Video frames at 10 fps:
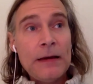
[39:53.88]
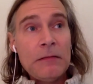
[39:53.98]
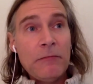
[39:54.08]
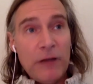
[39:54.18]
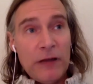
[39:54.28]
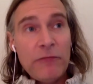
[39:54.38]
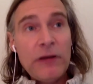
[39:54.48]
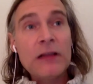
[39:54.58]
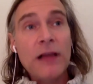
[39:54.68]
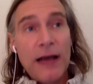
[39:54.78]
When we
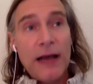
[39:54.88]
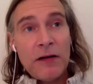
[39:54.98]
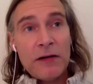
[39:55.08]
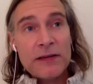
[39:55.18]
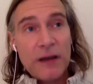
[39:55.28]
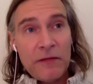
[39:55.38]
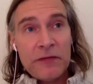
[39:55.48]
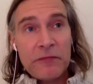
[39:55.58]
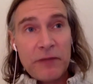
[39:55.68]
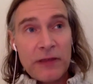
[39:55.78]
align
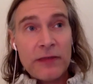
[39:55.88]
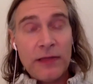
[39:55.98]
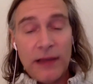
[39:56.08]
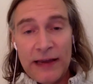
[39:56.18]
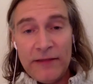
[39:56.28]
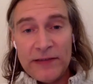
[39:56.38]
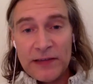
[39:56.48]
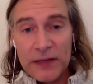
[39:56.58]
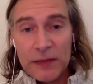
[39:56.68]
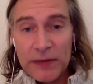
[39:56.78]
ourselves with life, it's a
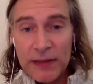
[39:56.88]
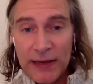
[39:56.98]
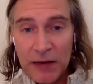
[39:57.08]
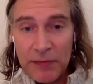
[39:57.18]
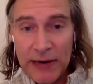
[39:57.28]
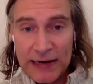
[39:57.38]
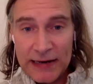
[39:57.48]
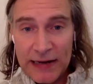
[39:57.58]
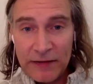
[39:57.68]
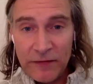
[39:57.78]
little bit like a
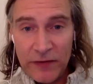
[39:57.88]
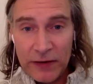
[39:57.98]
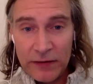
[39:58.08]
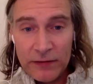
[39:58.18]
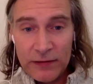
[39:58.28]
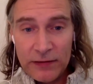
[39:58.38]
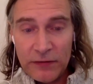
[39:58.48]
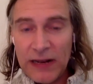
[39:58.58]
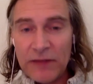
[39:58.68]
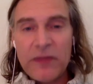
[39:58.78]
magnetic field. You
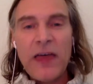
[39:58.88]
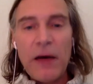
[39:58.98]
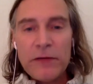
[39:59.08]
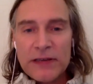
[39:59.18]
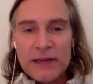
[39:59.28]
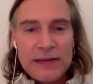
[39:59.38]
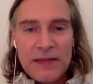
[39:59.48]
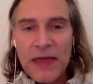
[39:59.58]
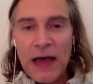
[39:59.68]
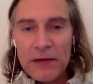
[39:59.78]
could have thousands
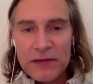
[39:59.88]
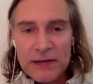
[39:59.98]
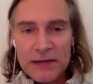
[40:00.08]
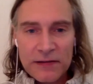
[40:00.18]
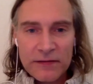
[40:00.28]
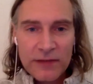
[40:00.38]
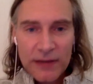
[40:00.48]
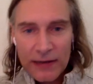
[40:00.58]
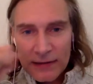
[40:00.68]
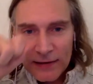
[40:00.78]
and thousands of
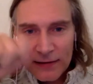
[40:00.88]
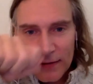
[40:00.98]
little